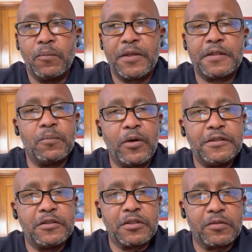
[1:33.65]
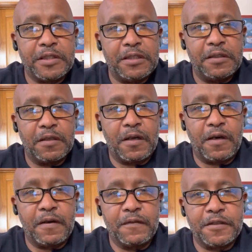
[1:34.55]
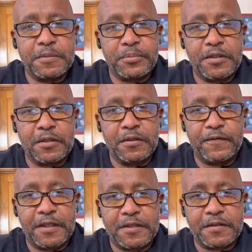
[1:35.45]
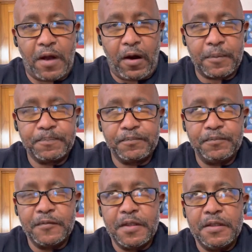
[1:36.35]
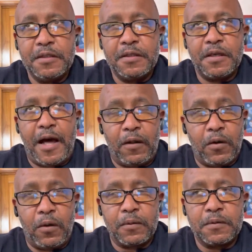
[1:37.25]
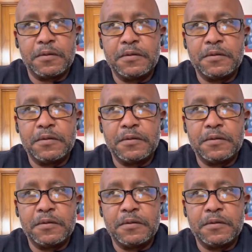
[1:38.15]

within 1 degree of this particular fixed star, Algol.